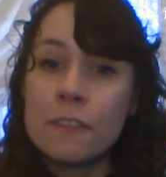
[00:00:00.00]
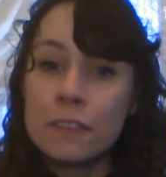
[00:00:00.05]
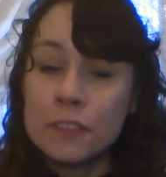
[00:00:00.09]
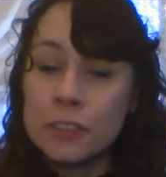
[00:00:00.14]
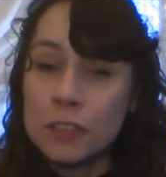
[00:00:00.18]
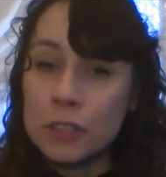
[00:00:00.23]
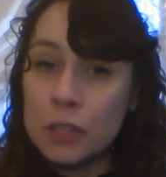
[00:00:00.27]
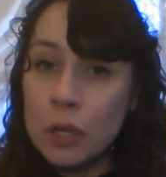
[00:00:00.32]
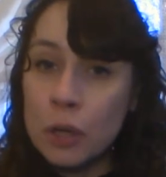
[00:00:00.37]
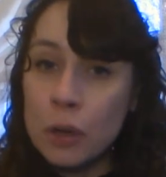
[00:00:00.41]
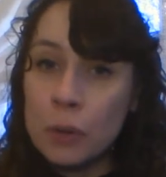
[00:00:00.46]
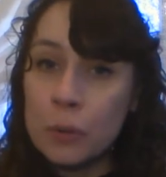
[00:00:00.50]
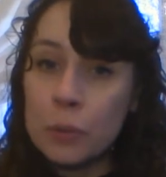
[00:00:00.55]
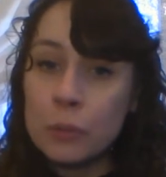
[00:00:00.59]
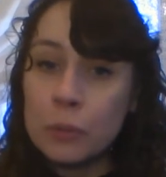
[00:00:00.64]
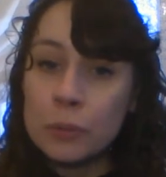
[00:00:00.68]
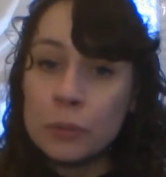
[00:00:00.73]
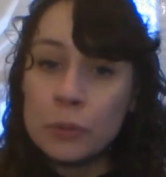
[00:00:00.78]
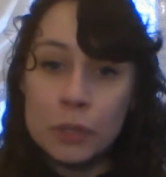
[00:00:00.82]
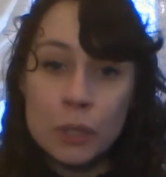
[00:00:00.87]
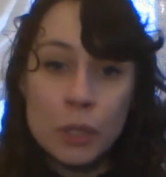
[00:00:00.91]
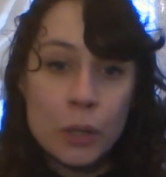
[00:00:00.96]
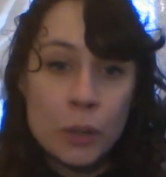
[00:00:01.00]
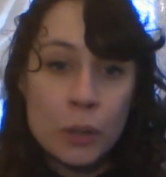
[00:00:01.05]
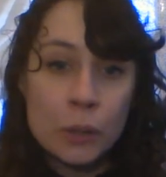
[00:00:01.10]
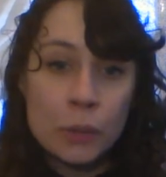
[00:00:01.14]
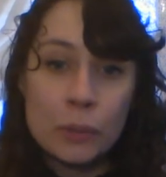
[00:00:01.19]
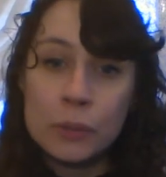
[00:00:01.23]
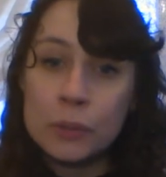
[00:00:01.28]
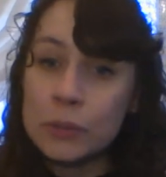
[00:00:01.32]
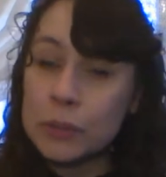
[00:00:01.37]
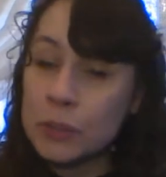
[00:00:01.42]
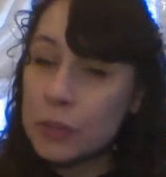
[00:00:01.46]
slow, slow,
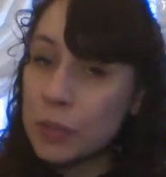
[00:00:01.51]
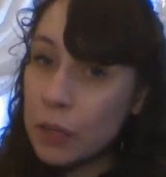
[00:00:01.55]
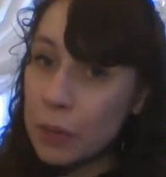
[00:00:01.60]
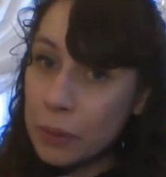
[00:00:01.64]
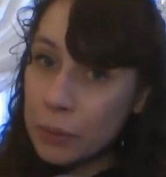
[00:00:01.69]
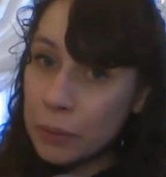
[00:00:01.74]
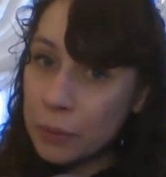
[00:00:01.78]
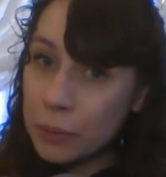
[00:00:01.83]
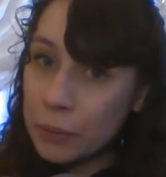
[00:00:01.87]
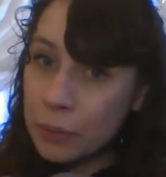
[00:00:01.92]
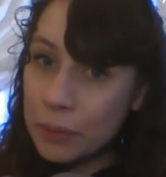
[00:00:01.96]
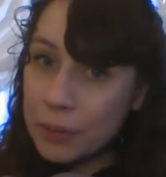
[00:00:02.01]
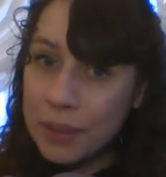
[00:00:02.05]
slow,